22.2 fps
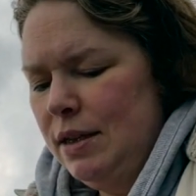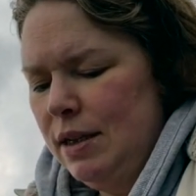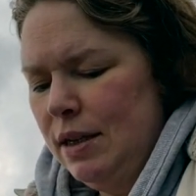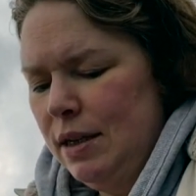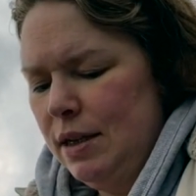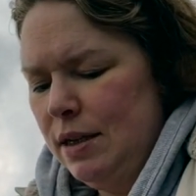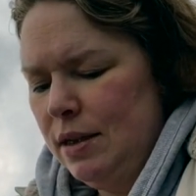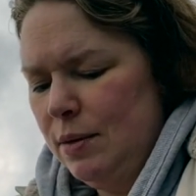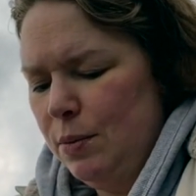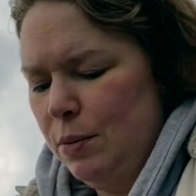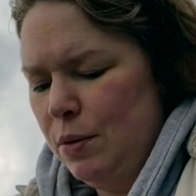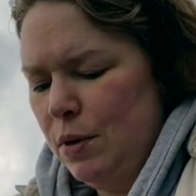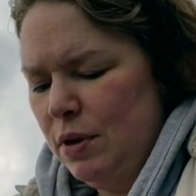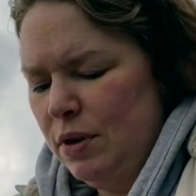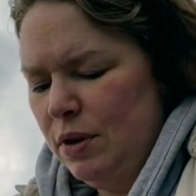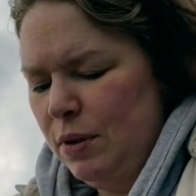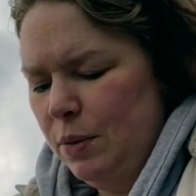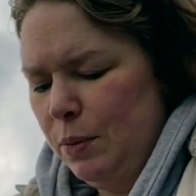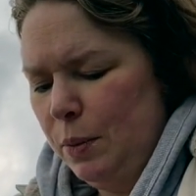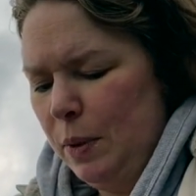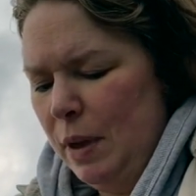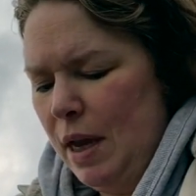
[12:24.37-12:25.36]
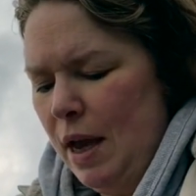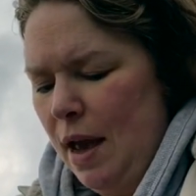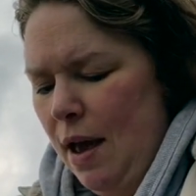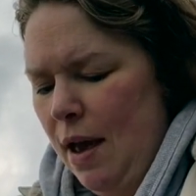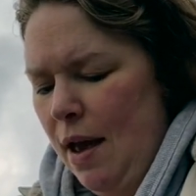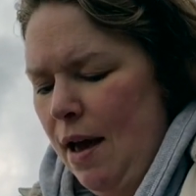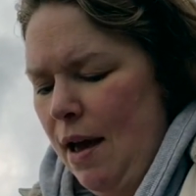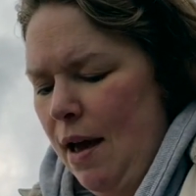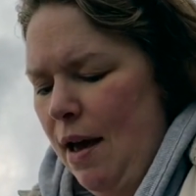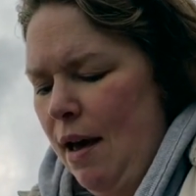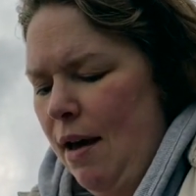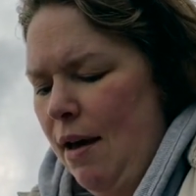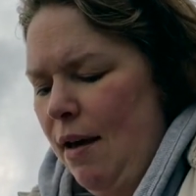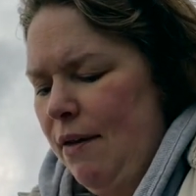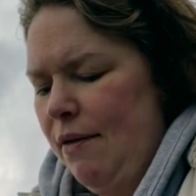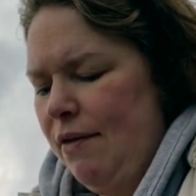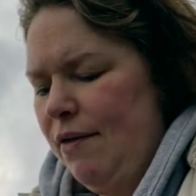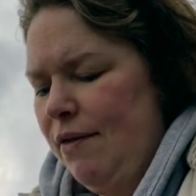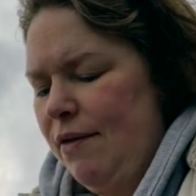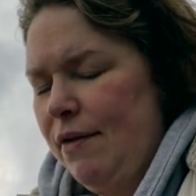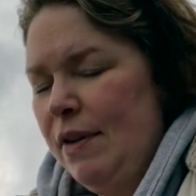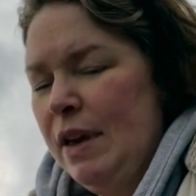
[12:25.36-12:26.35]
This is what we
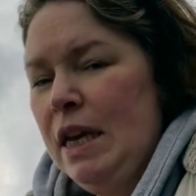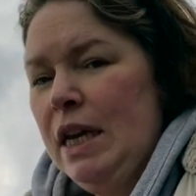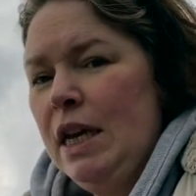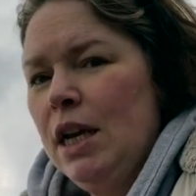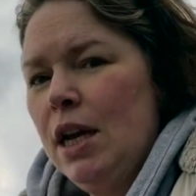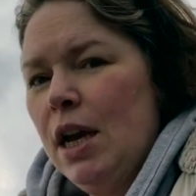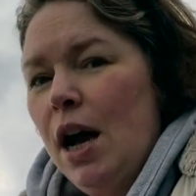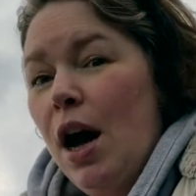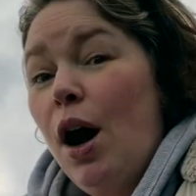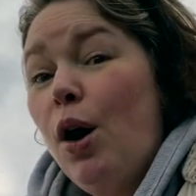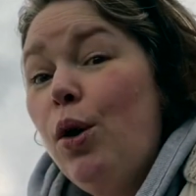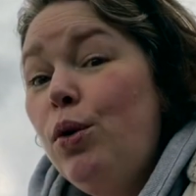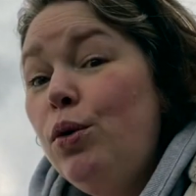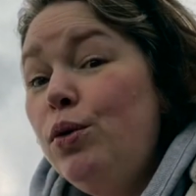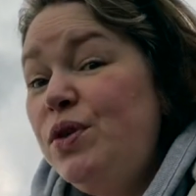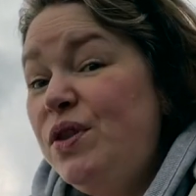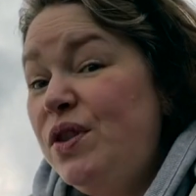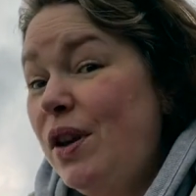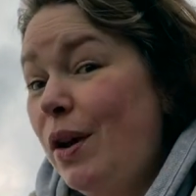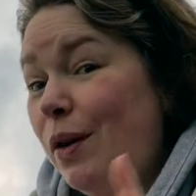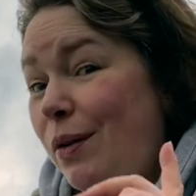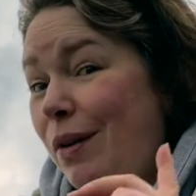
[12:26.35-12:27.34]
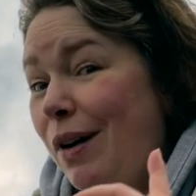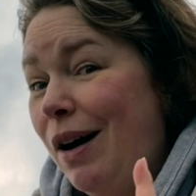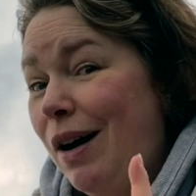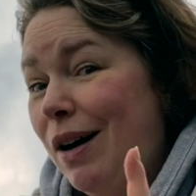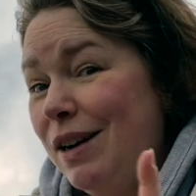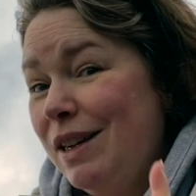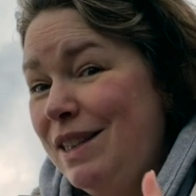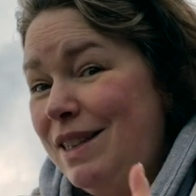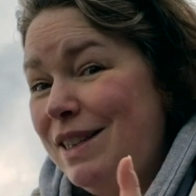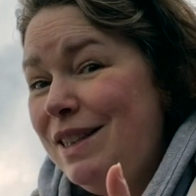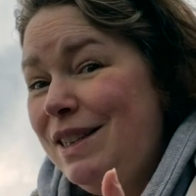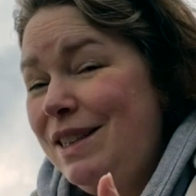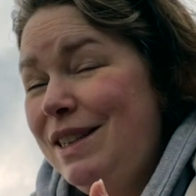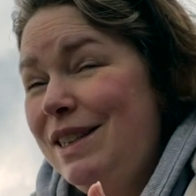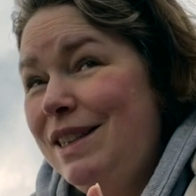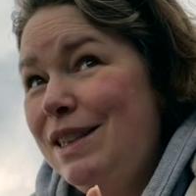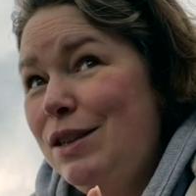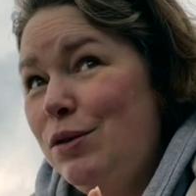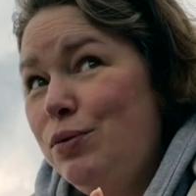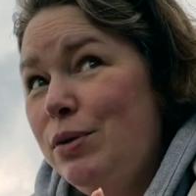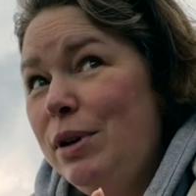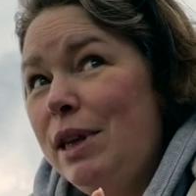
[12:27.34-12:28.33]
have. Also, I
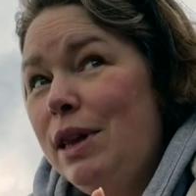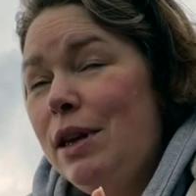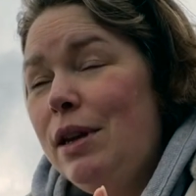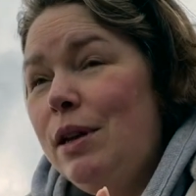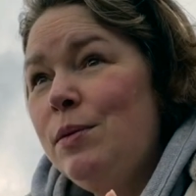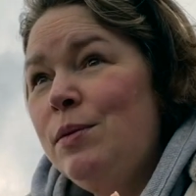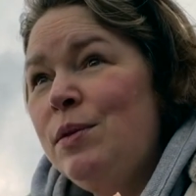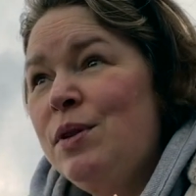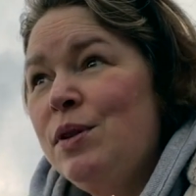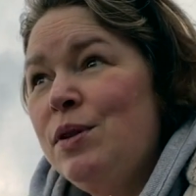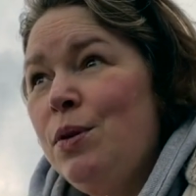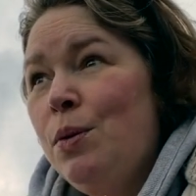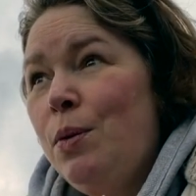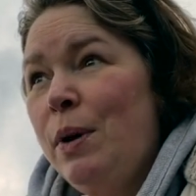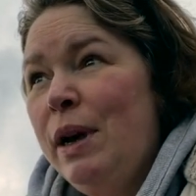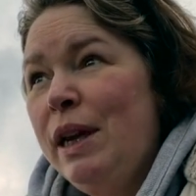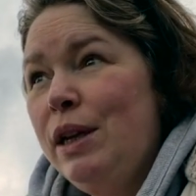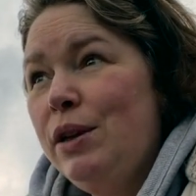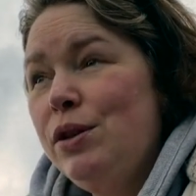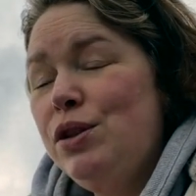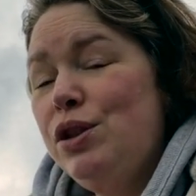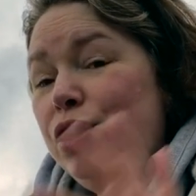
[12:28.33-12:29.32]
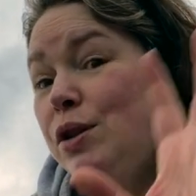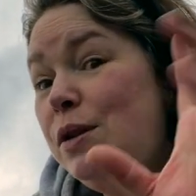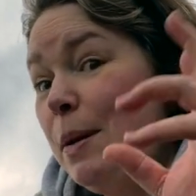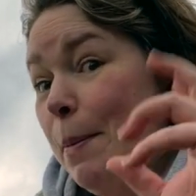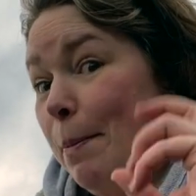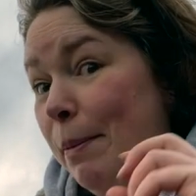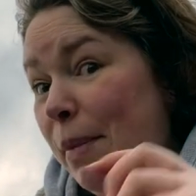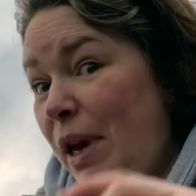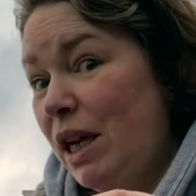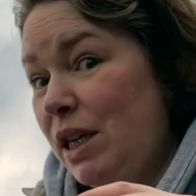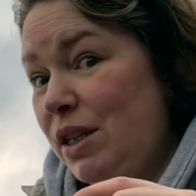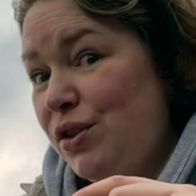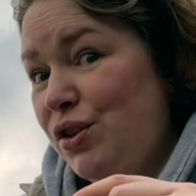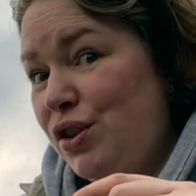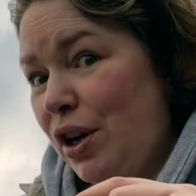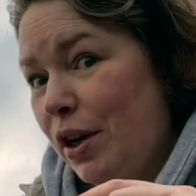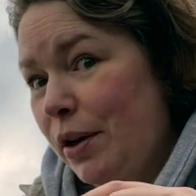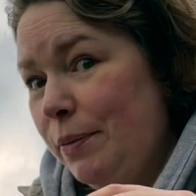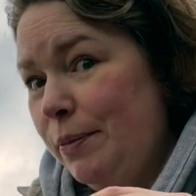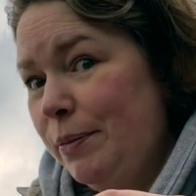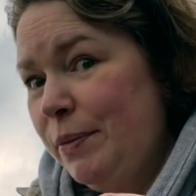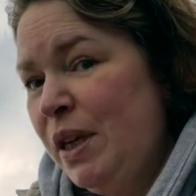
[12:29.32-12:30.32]
did read that it was quite good to use a
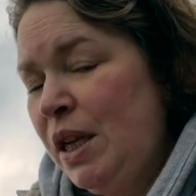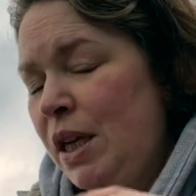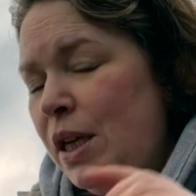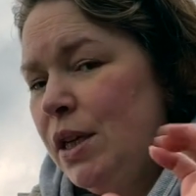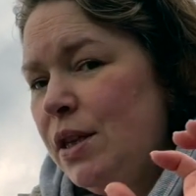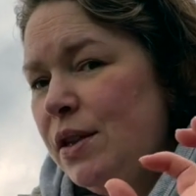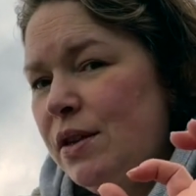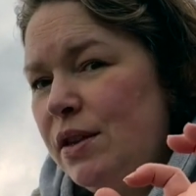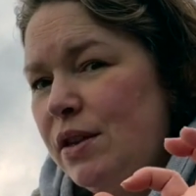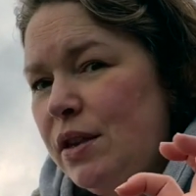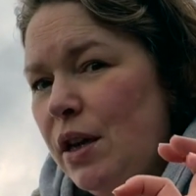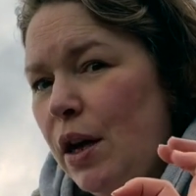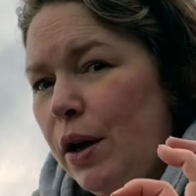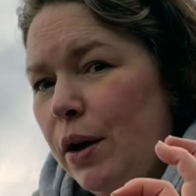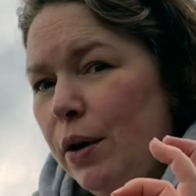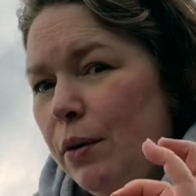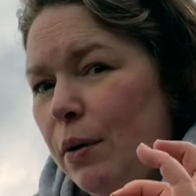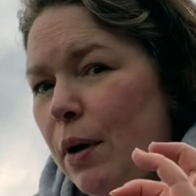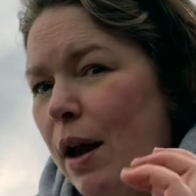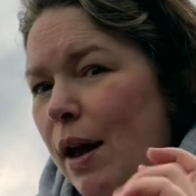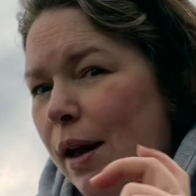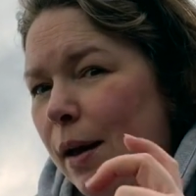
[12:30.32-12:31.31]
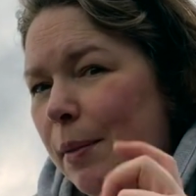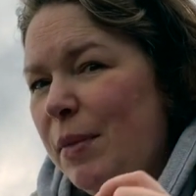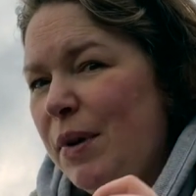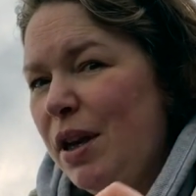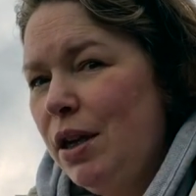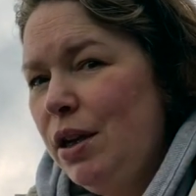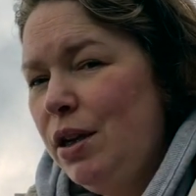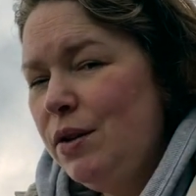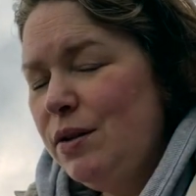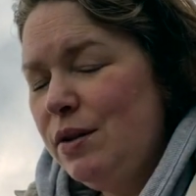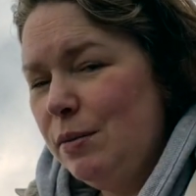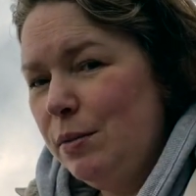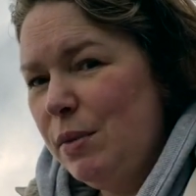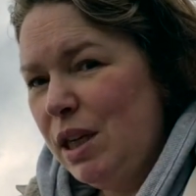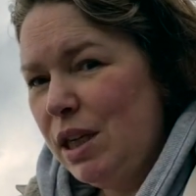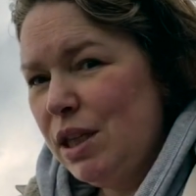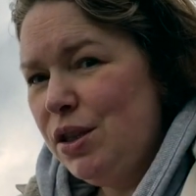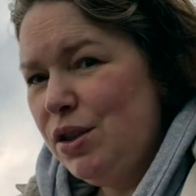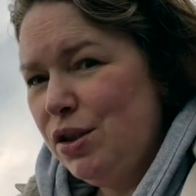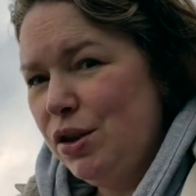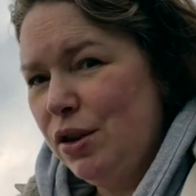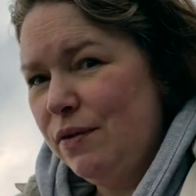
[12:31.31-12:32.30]
mixture. So I'm going to use a
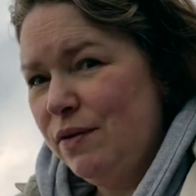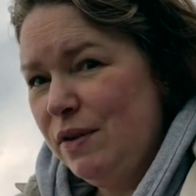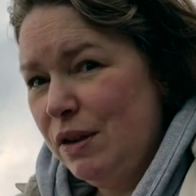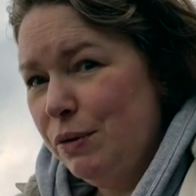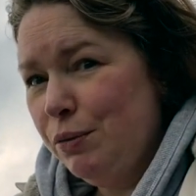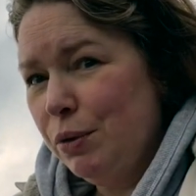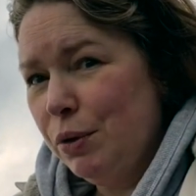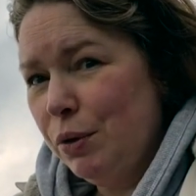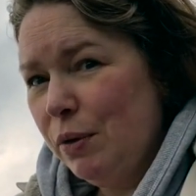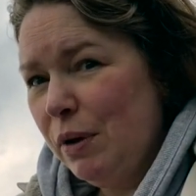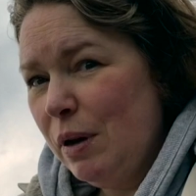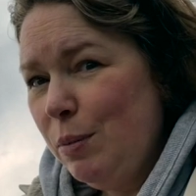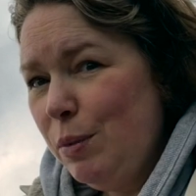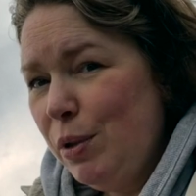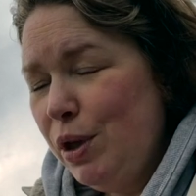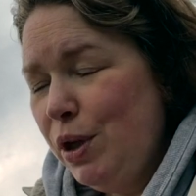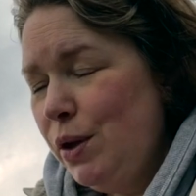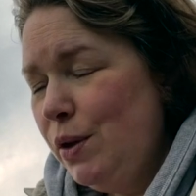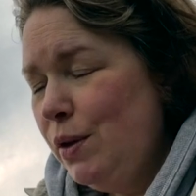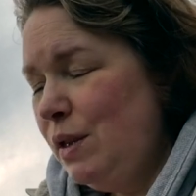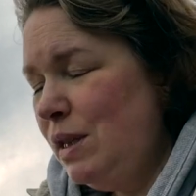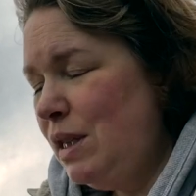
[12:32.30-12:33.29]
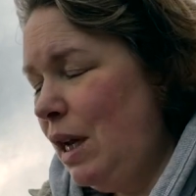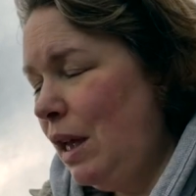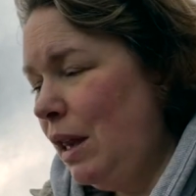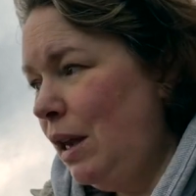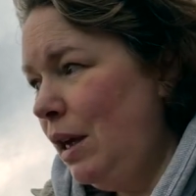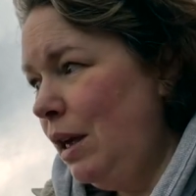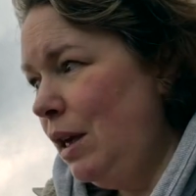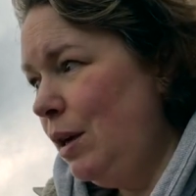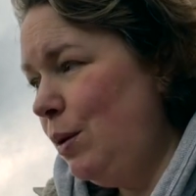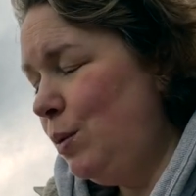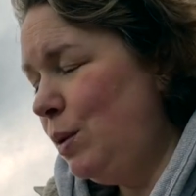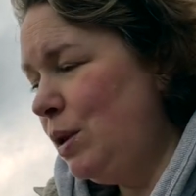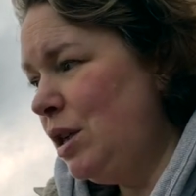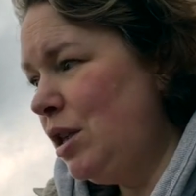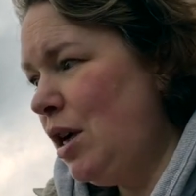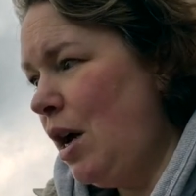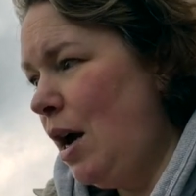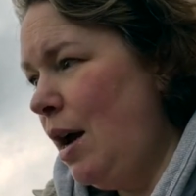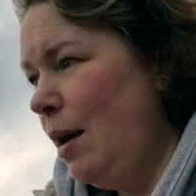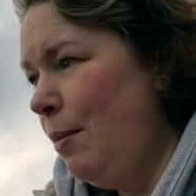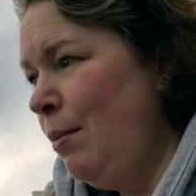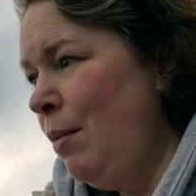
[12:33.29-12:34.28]
mixture of different green manures, I think, at one
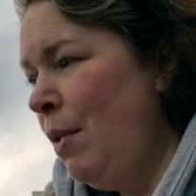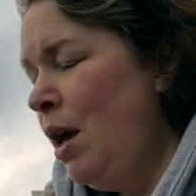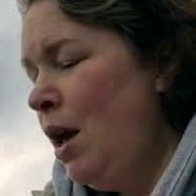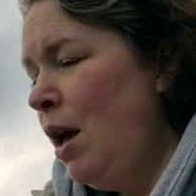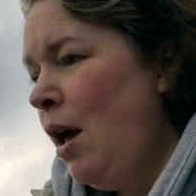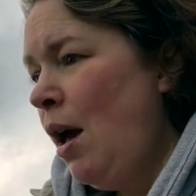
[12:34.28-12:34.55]
time.